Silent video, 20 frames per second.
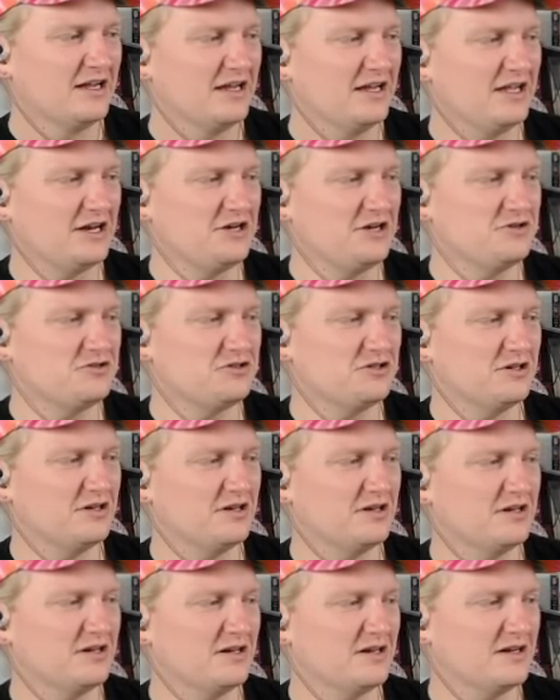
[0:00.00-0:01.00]
Oh my
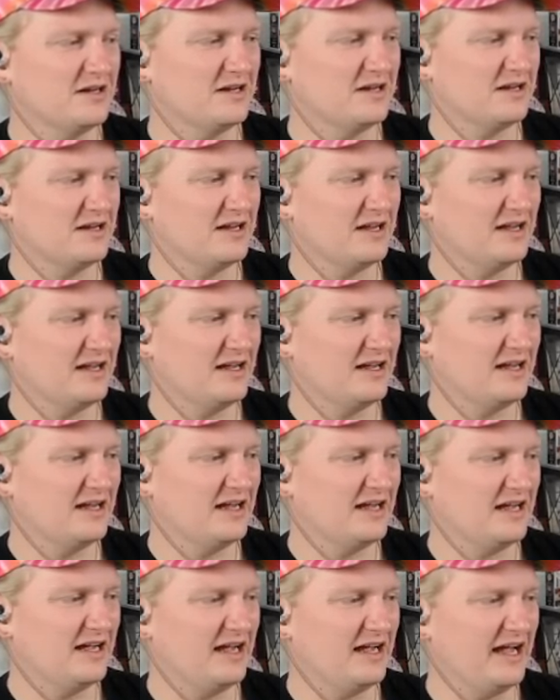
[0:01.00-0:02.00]
gosh, look at
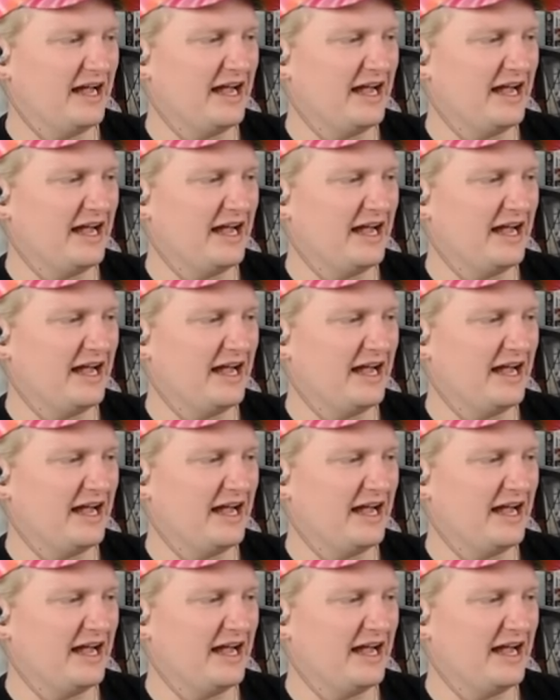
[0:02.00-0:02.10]
that.